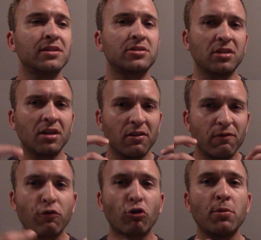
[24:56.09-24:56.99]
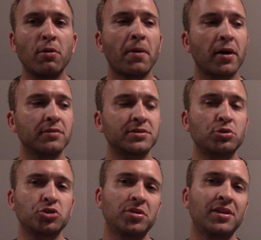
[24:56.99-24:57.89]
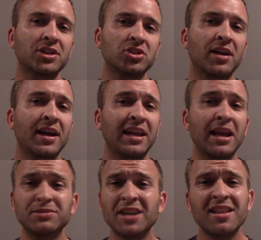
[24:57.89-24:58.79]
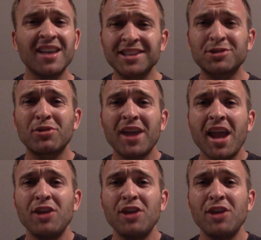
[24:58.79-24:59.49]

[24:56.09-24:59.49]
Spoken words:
into the verbal part of social deduction kind of games, that's okay.